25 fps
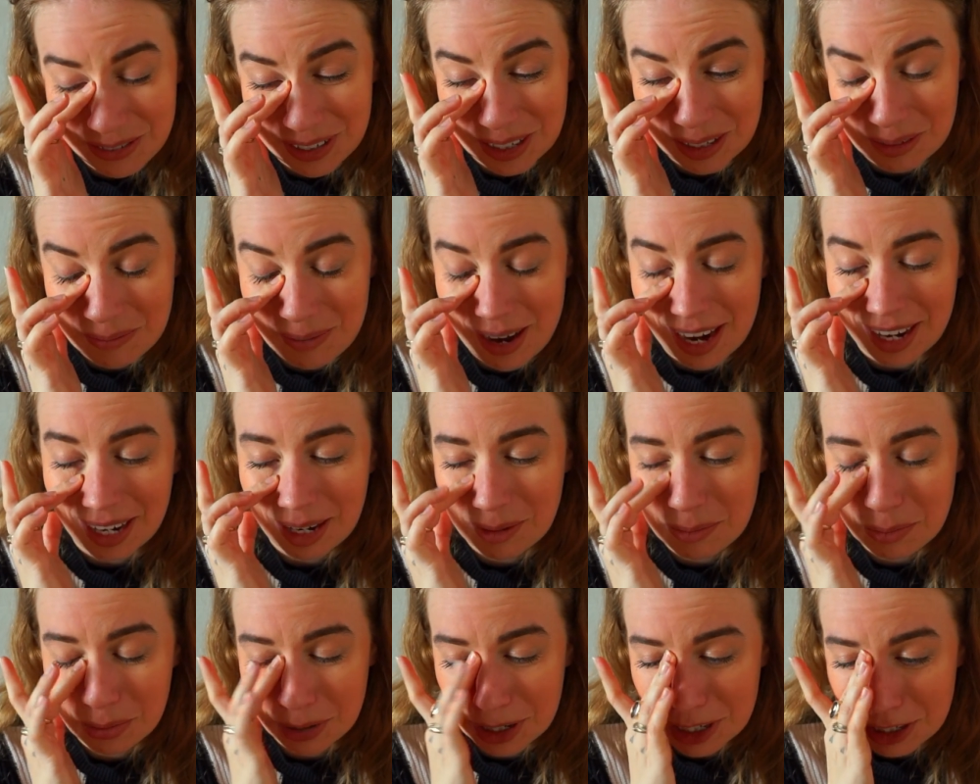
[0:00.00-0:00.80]
feel bad,
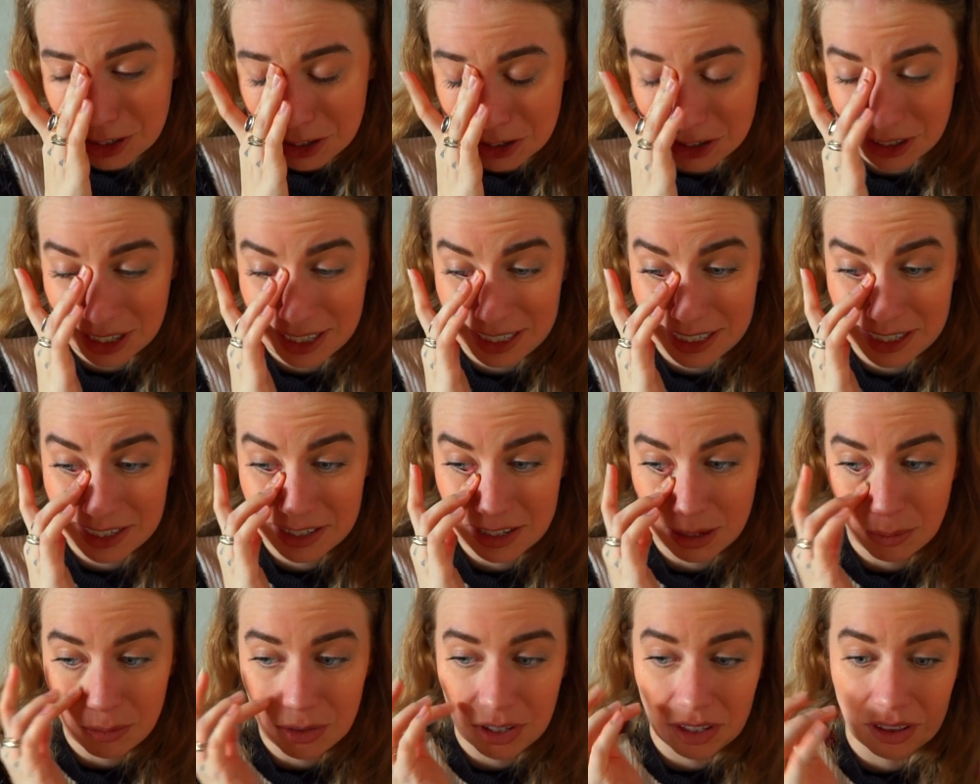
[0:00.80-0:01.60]
I'm pretty sure I did
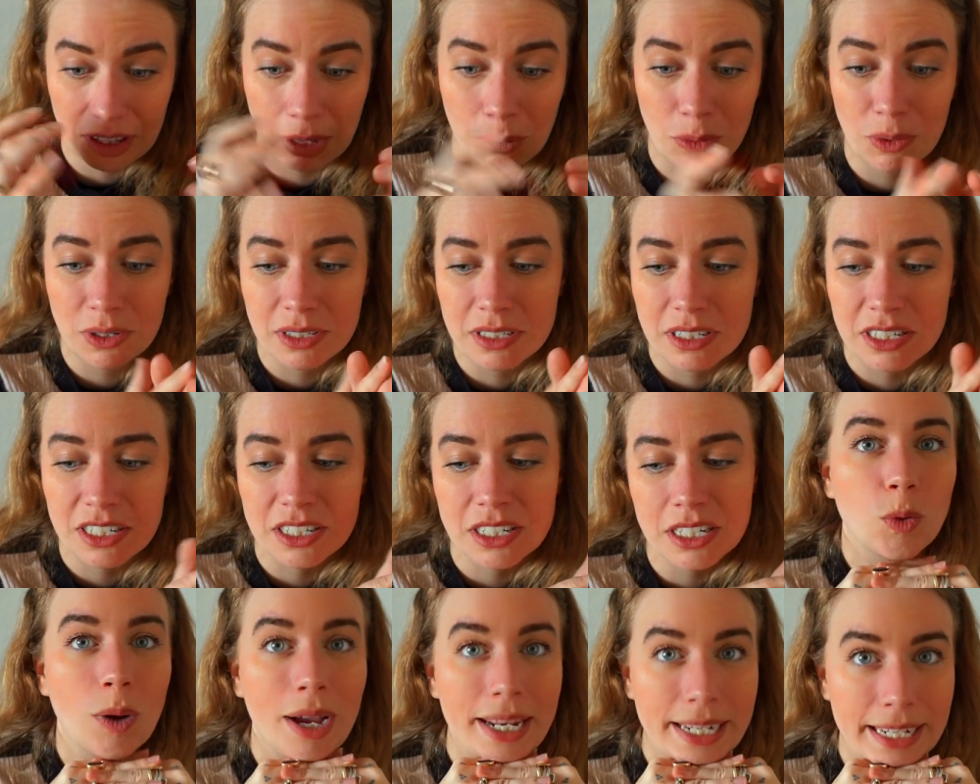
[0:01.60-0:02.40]
something that
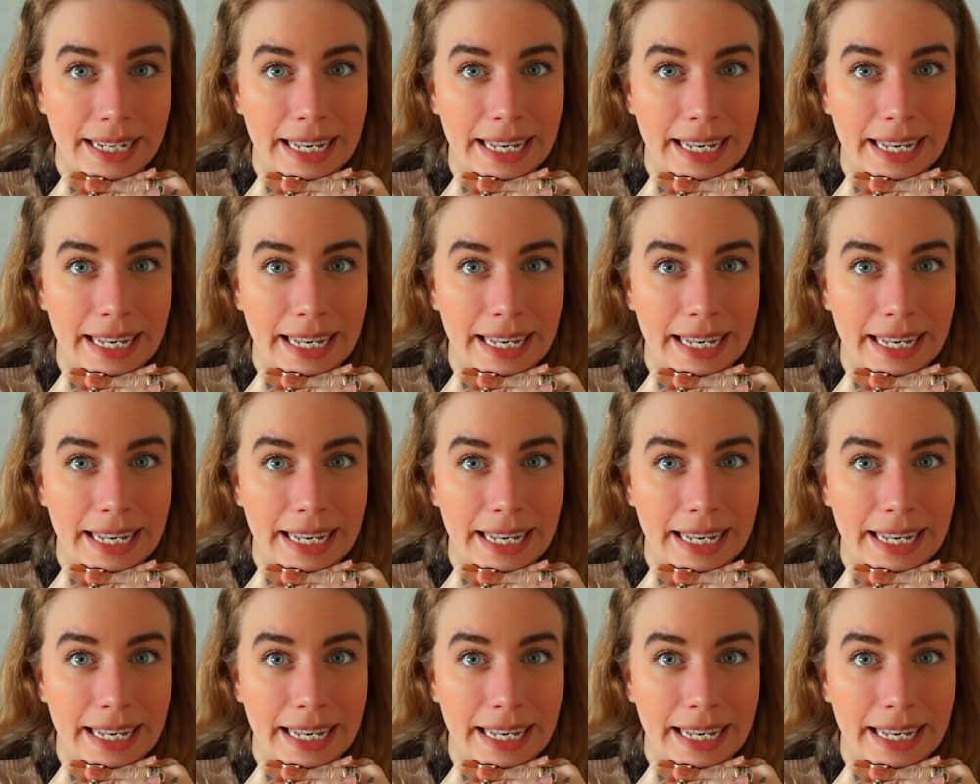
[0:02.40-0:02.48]
wasn't quite